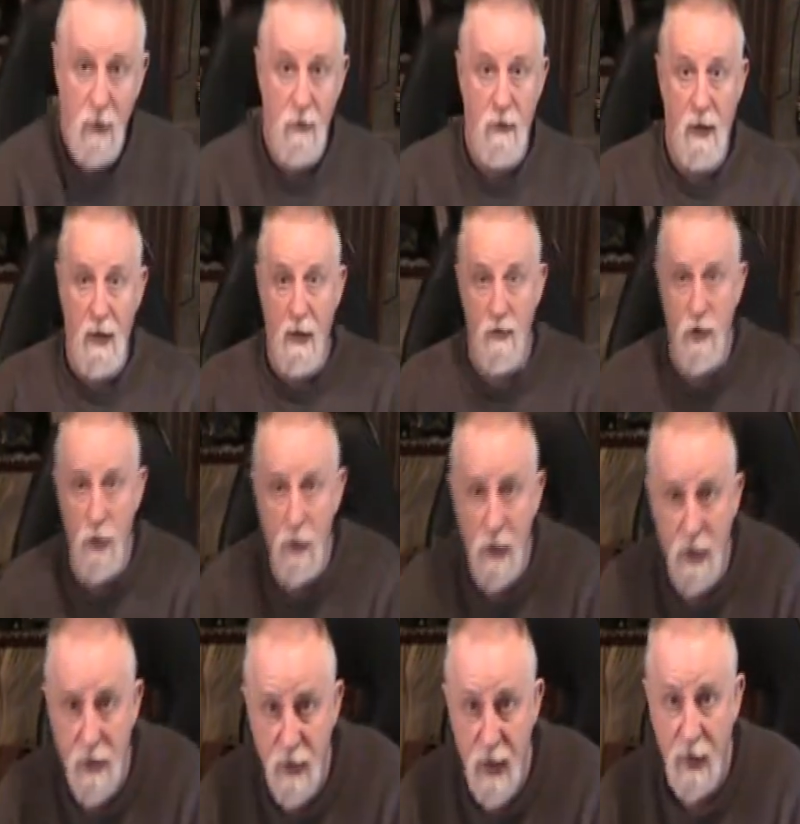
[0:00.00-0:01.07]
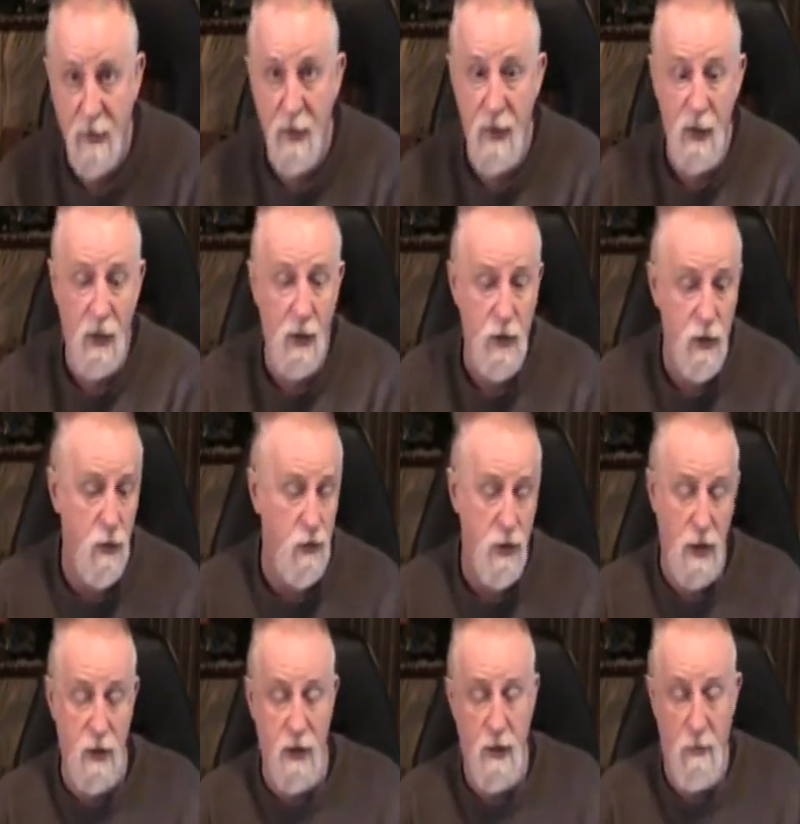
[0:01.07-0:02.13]
like a shooting stick that you could use,
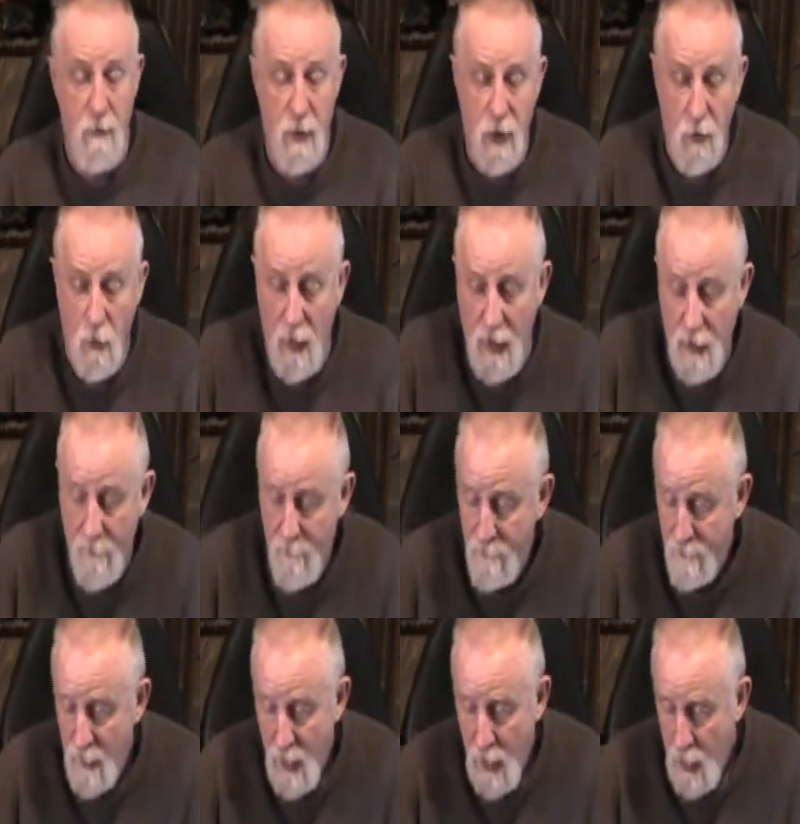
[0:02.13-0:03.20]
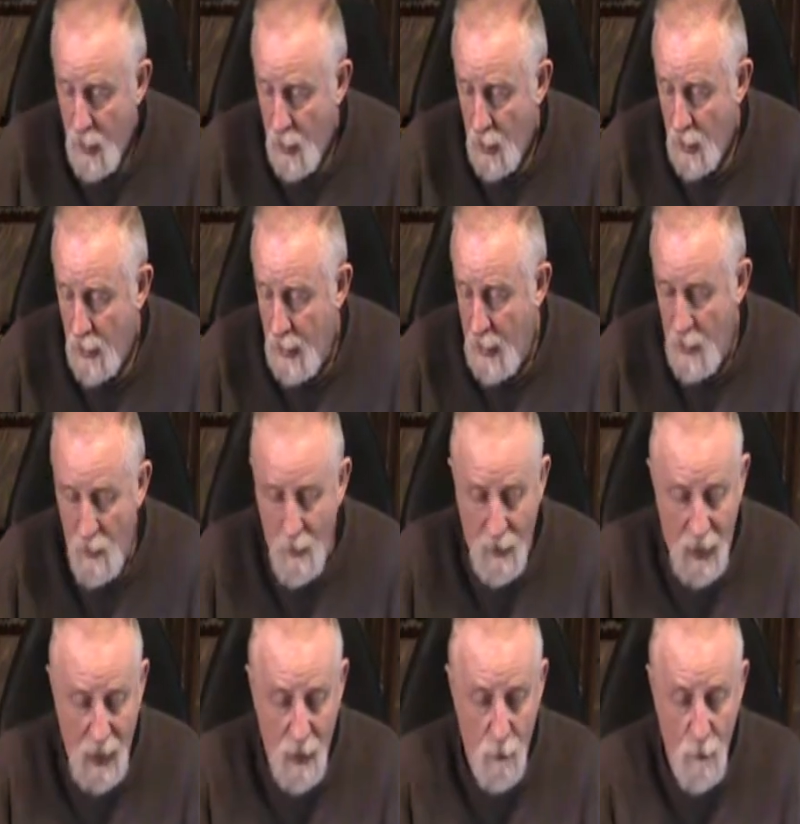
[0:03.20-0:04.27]
I think it'd be great. Now,
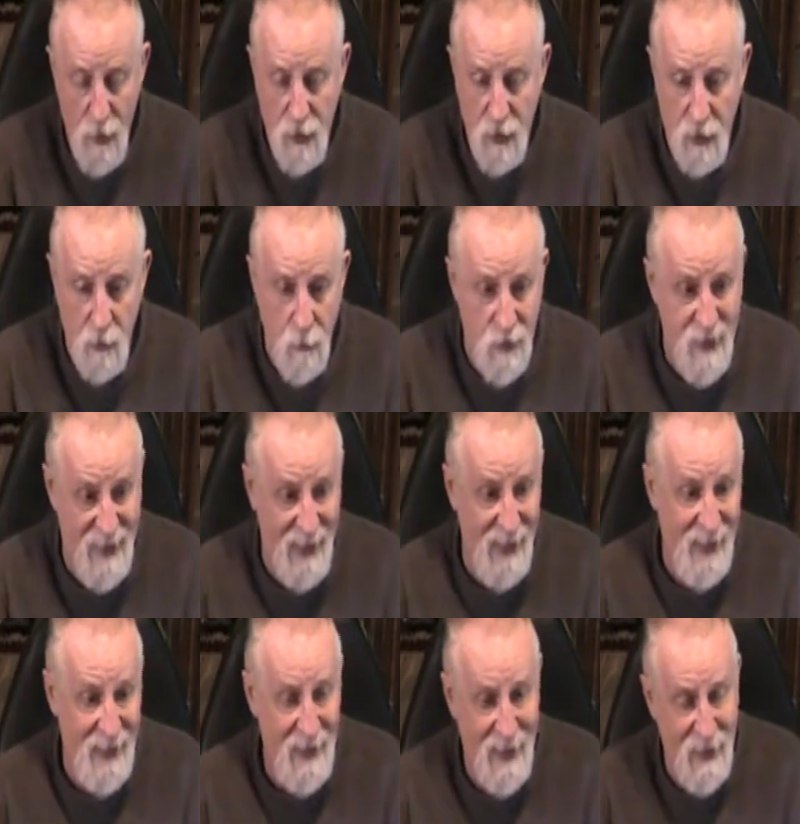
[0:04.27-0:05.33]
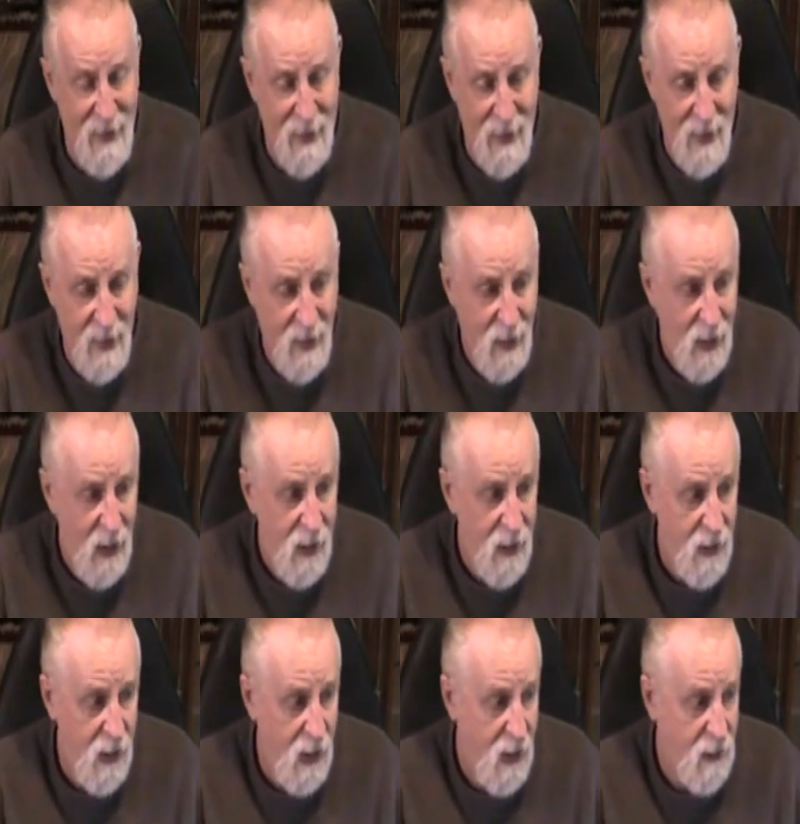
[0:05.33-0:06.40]
I originally was selling this
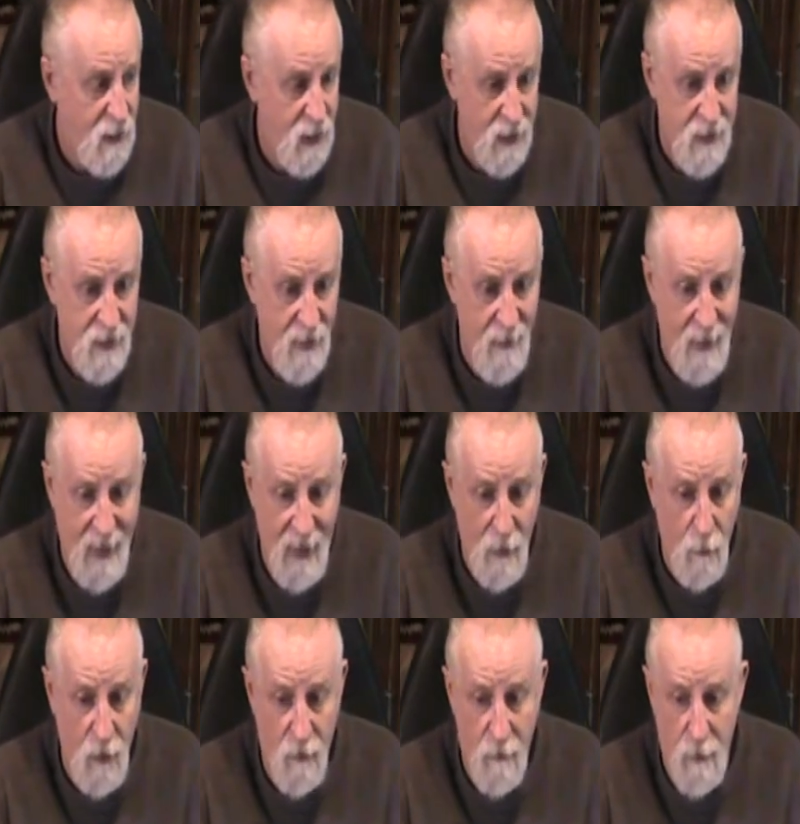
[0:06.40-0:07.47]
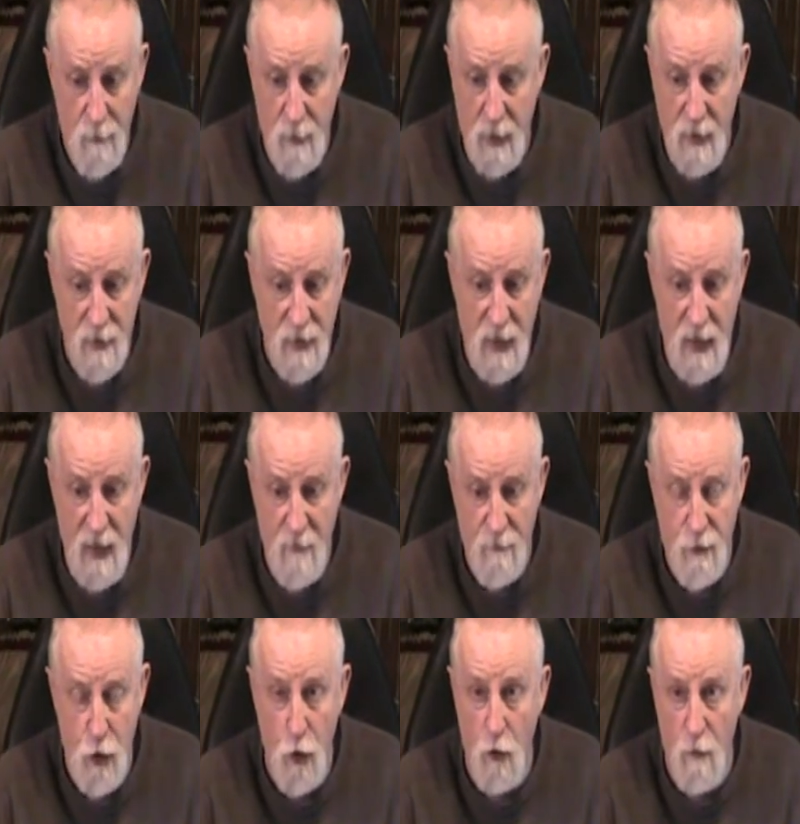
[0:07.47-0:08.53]
to try to get rid of it because I have
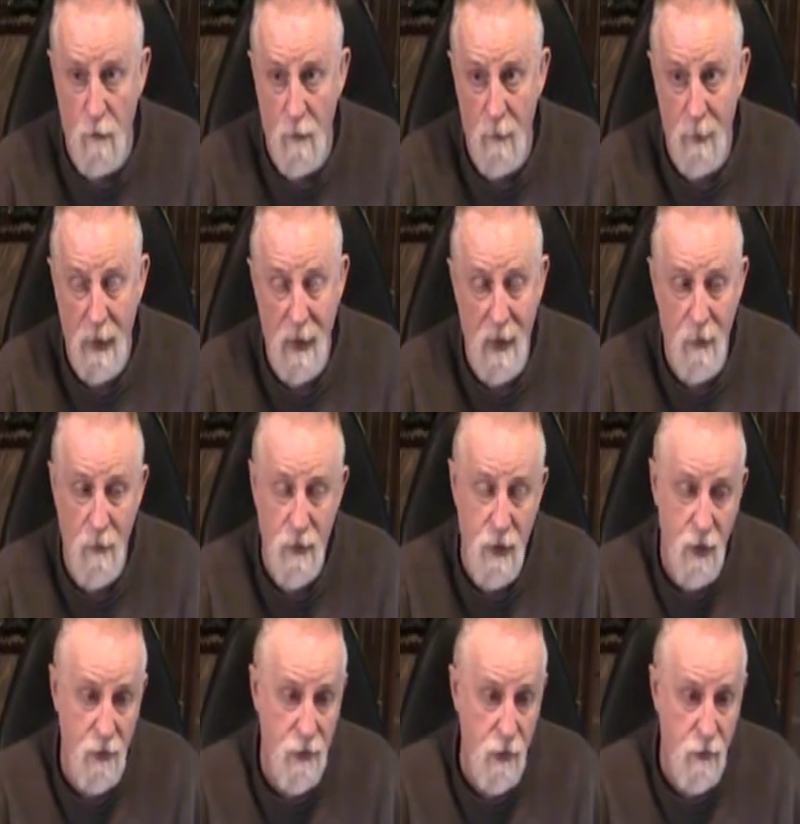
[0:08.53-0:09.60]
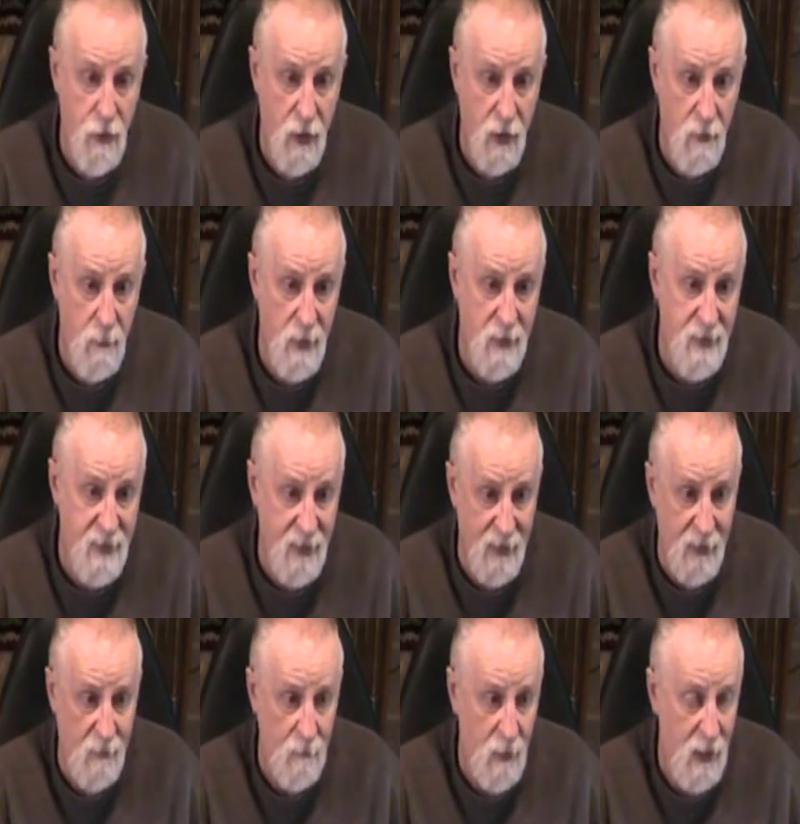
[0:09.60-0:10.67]
2 of them, and I was also thinking about
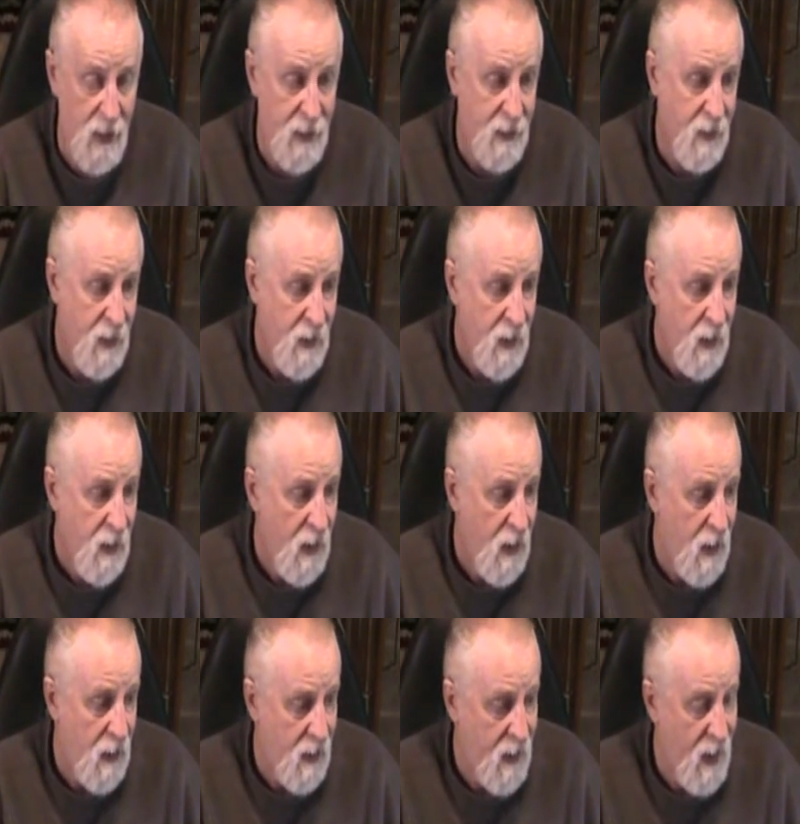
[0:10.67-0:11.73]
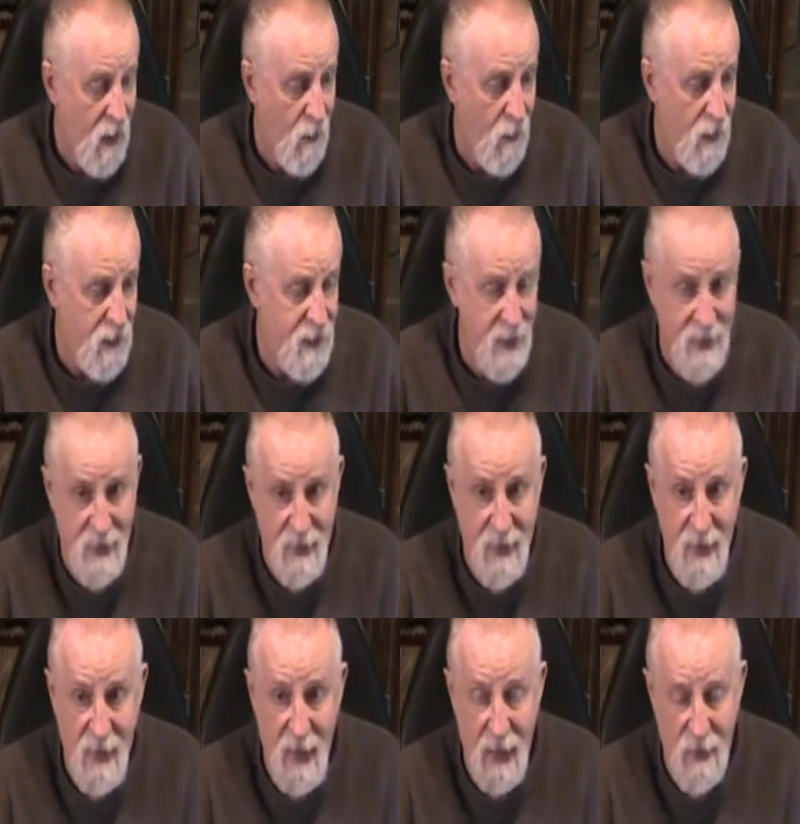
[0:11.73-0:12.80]
selling my Aries
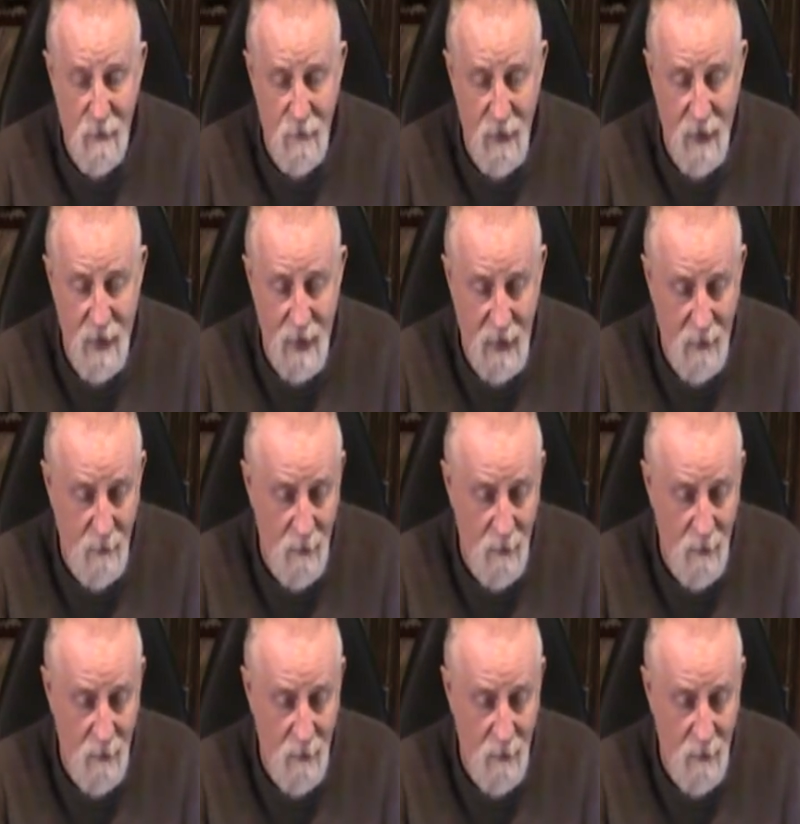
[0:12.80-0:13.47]
S&T SVD.